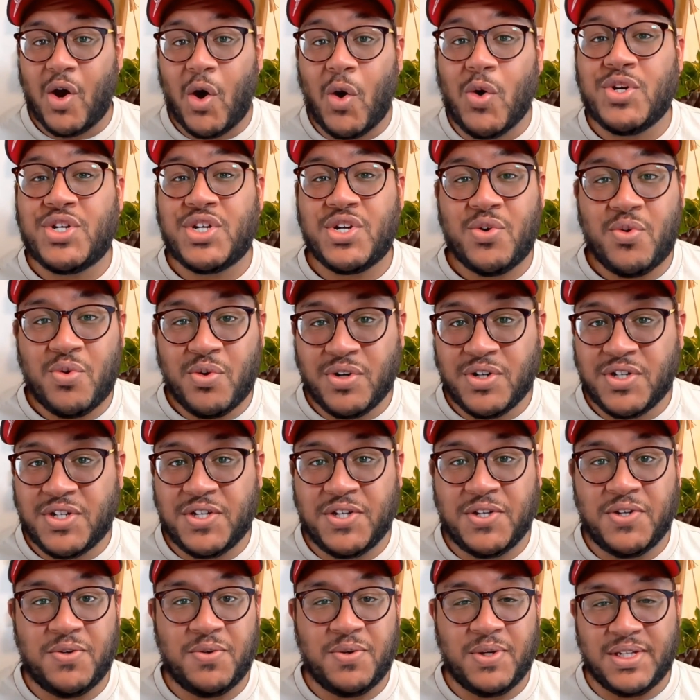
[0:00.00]
Oceanhorn
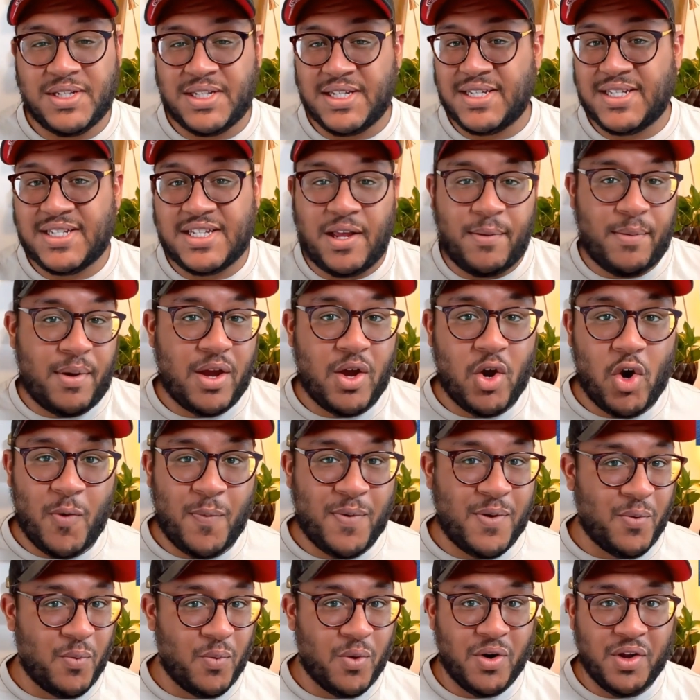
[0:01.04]
2 is a
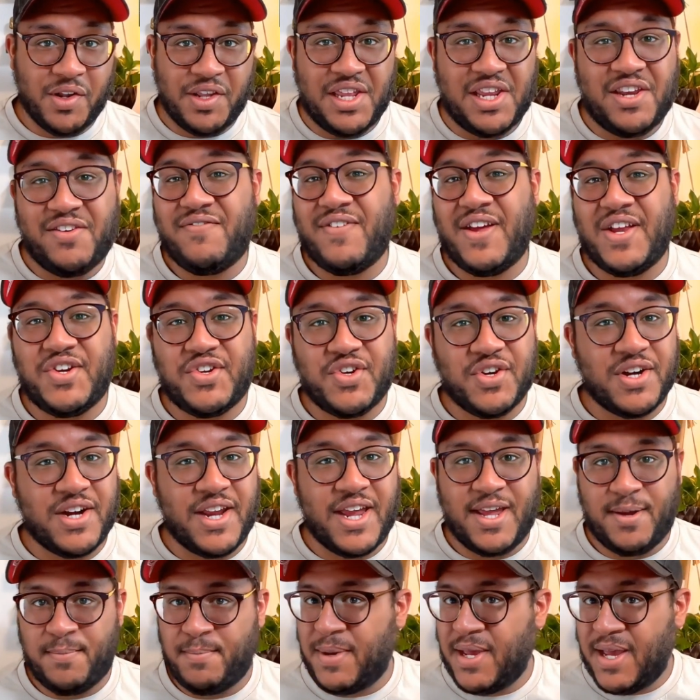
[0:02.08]
semi-open world adventure
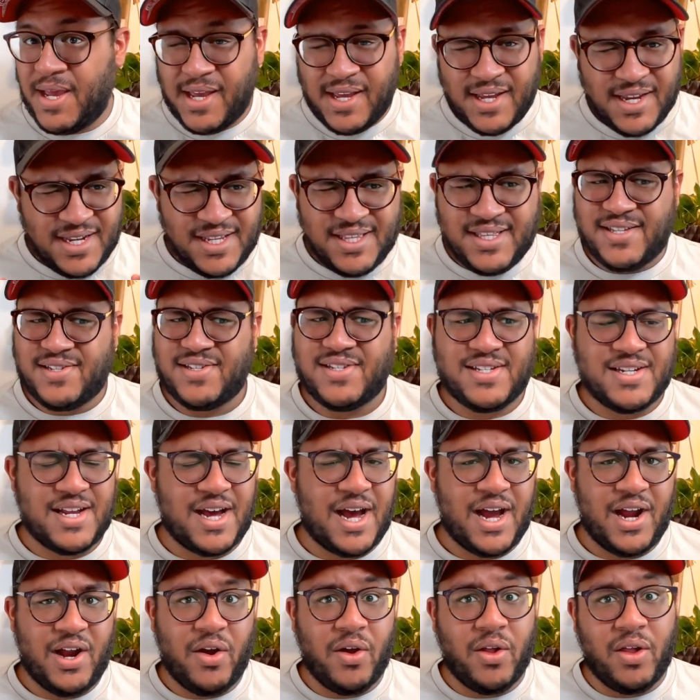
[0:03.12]
game in the
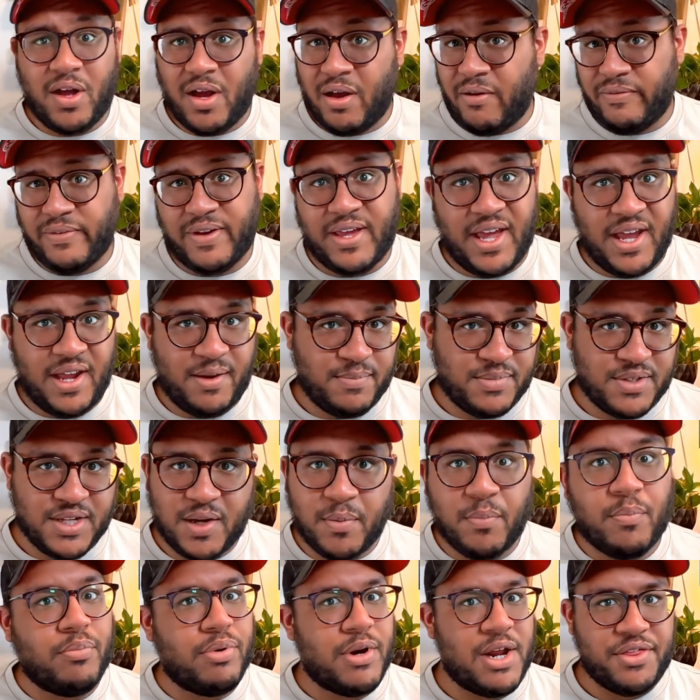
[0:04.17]
style of games
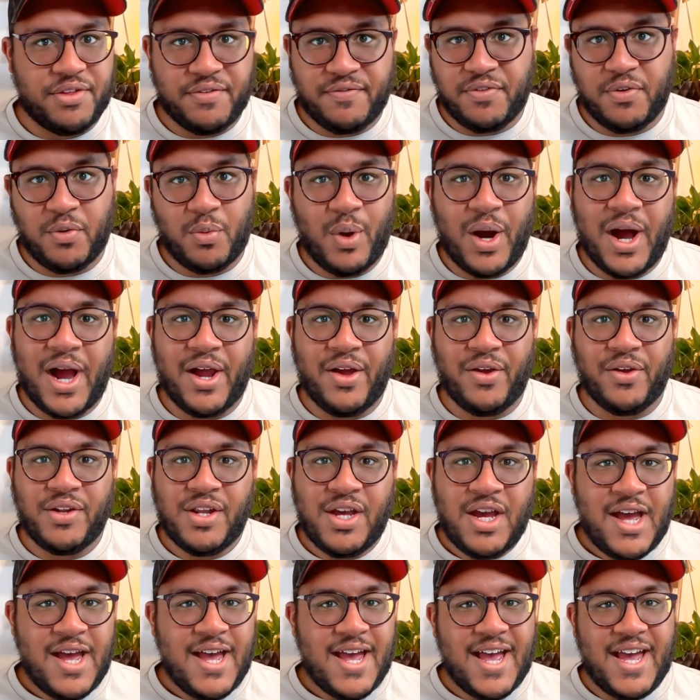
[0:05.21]
like Breath of the Wild,
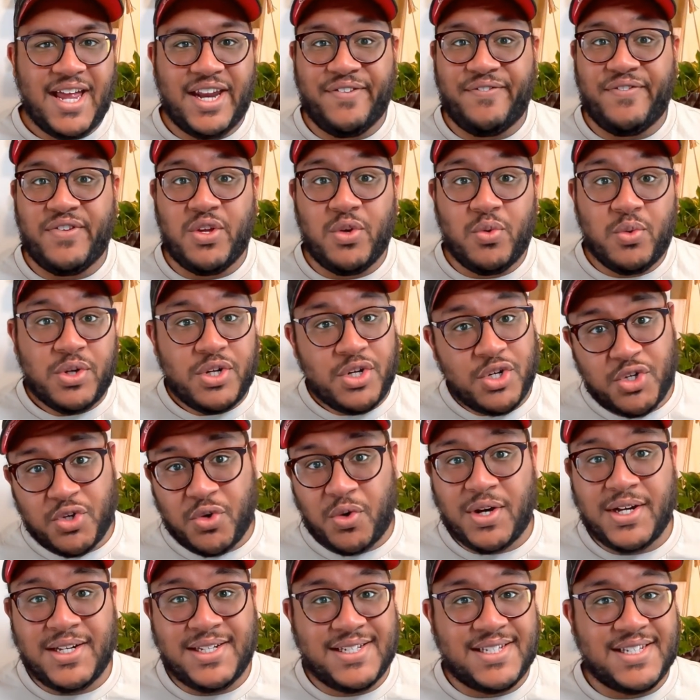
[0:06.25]
and if you
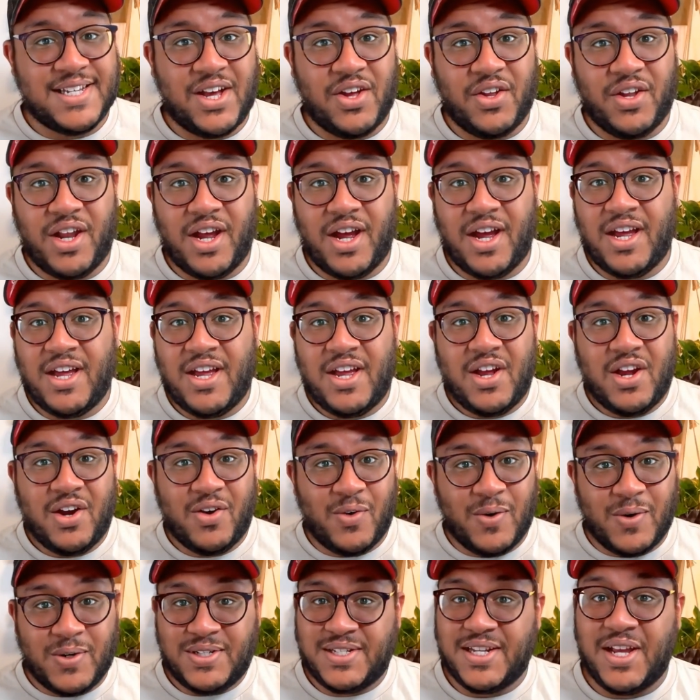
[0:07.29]
enjoy Zelda
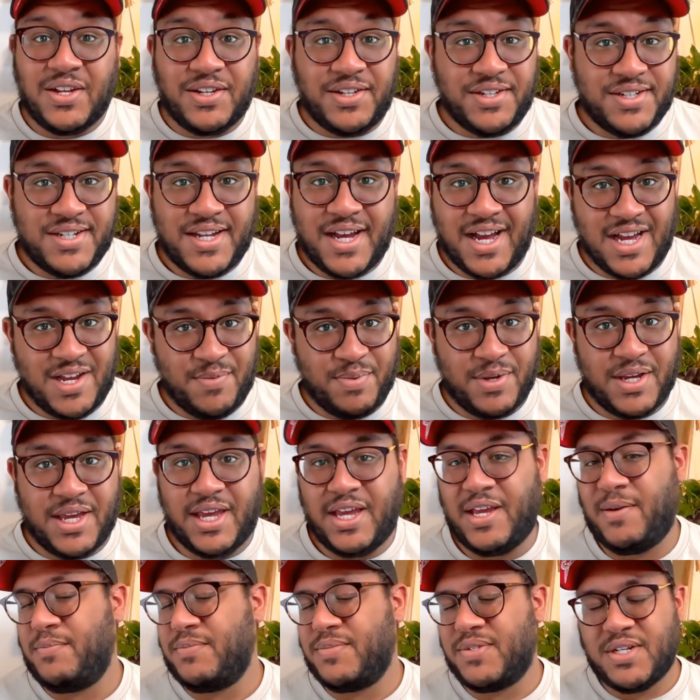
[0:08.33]
or Zelda-type
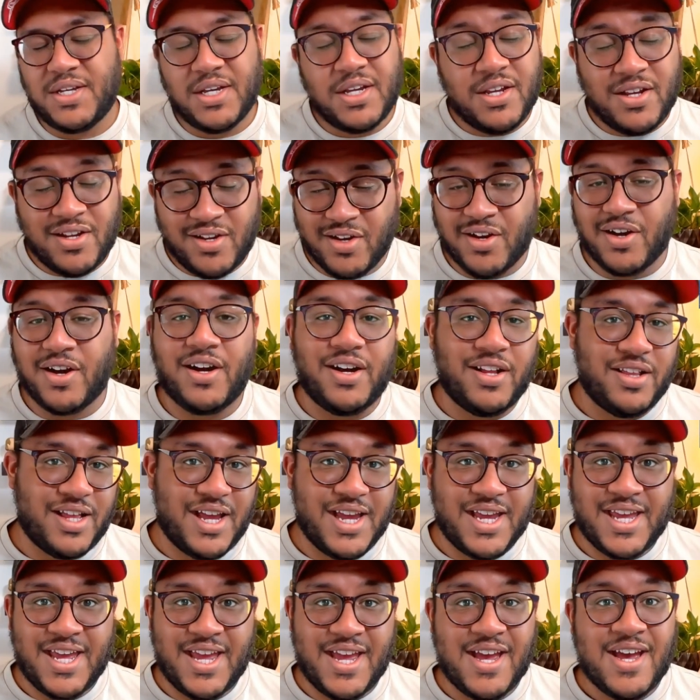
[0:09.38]
games, you're gonna
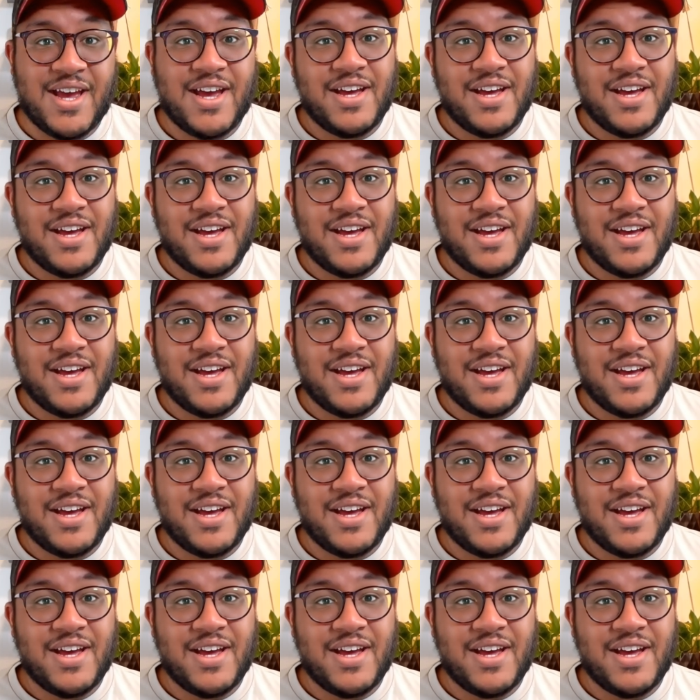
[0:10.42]
like it.